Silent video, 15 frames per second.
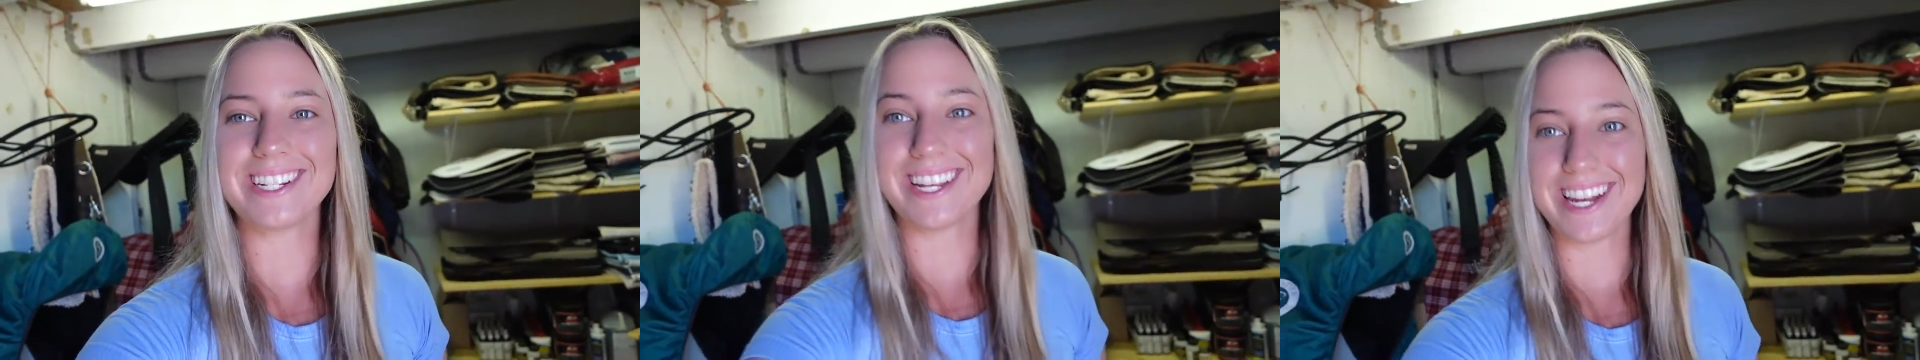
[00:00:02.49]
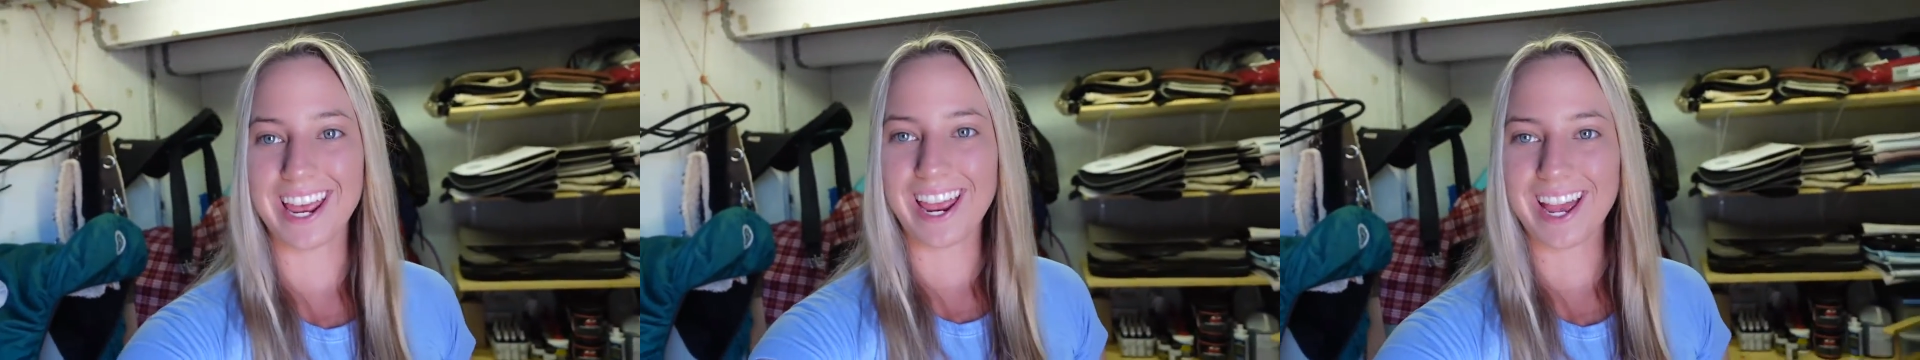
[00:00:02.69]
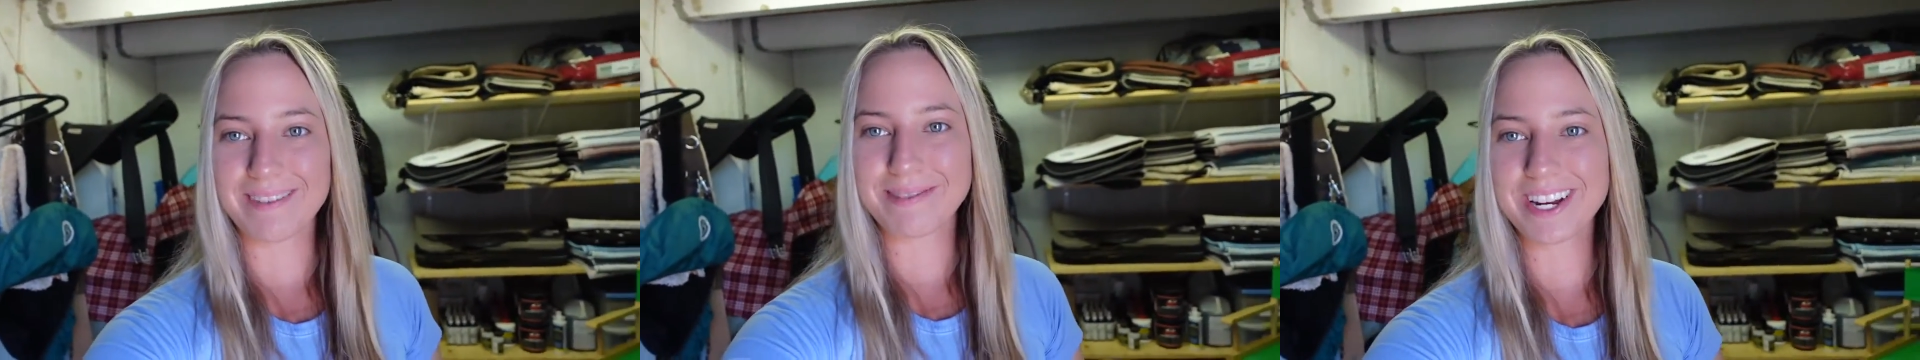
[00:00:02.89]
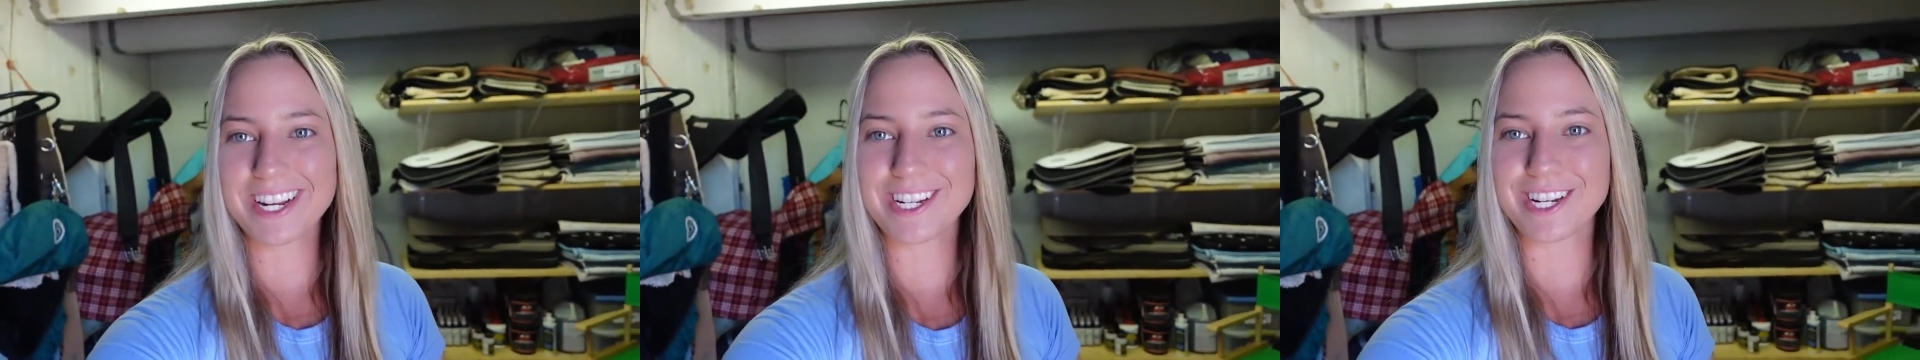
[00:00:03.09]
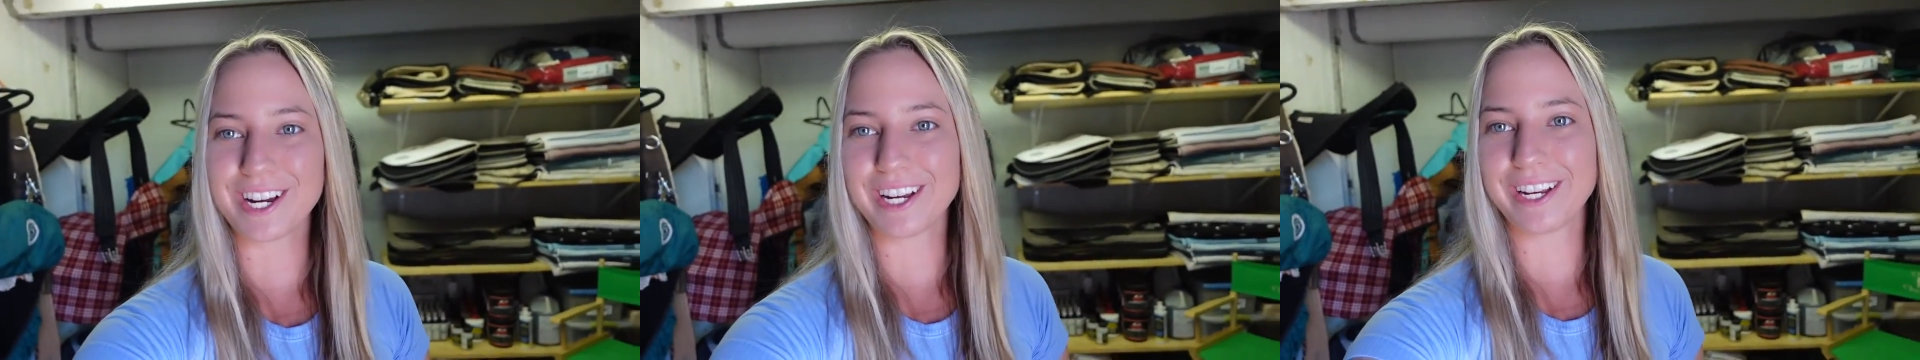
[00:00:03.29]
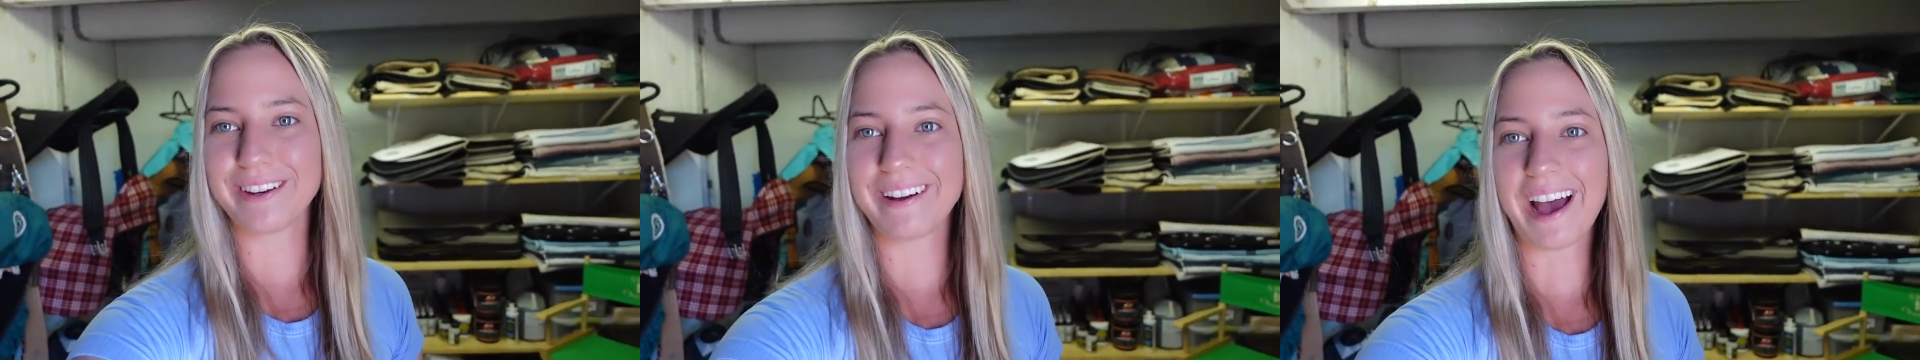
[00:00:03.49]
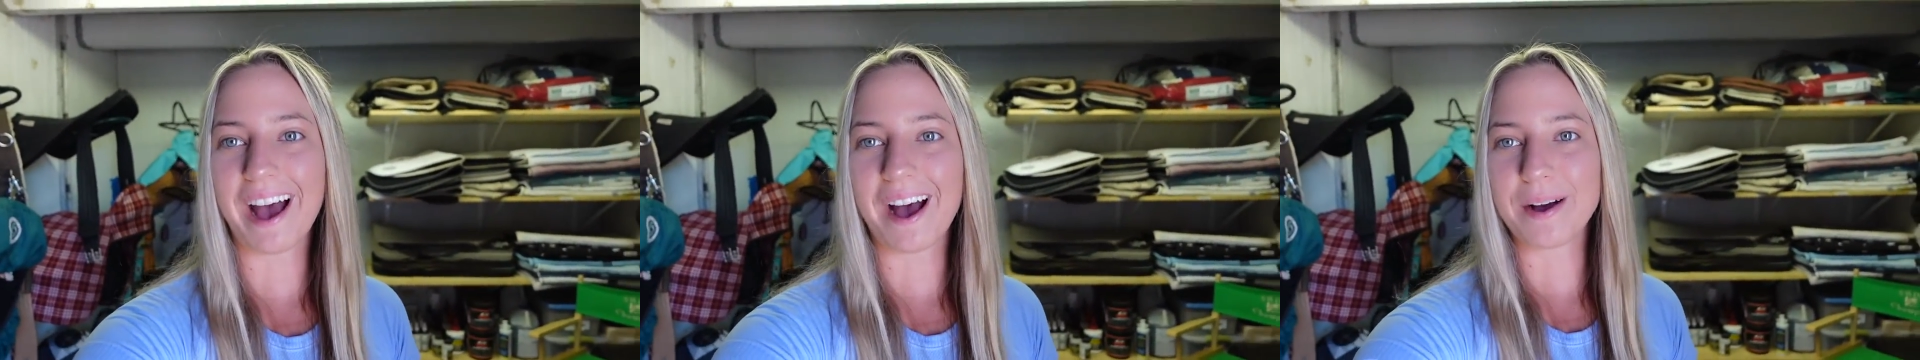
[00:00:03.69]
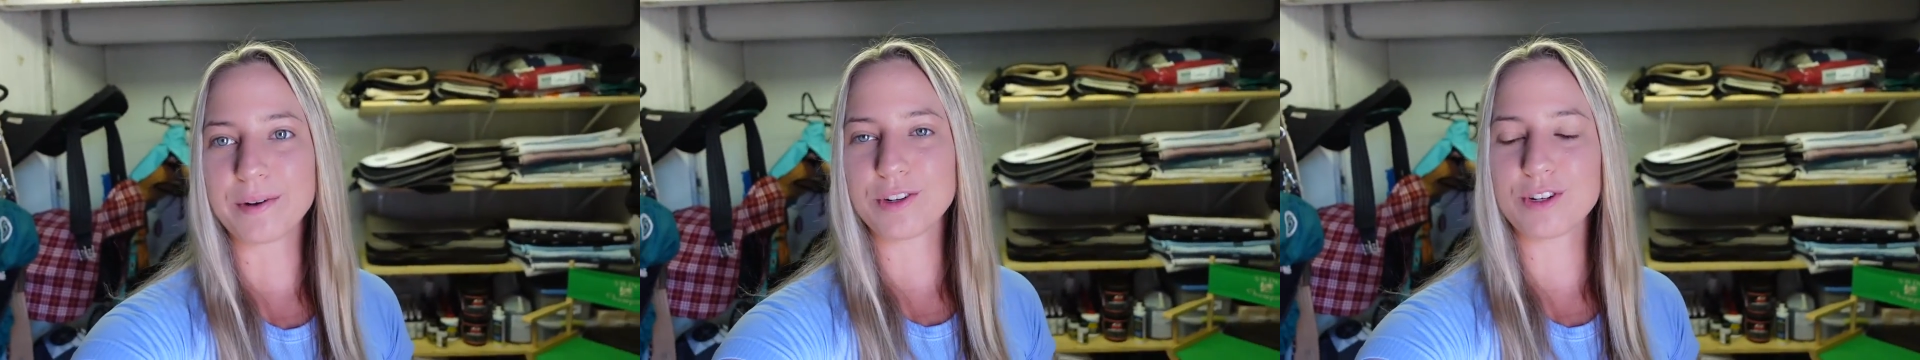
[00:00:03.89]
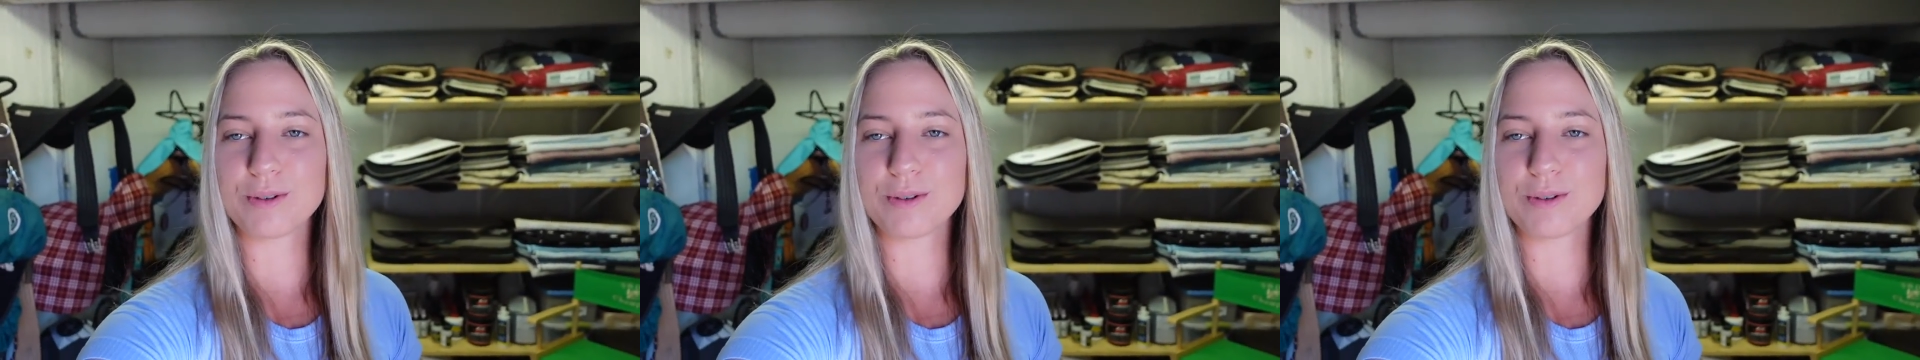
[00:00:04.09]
and today I'm going to show you how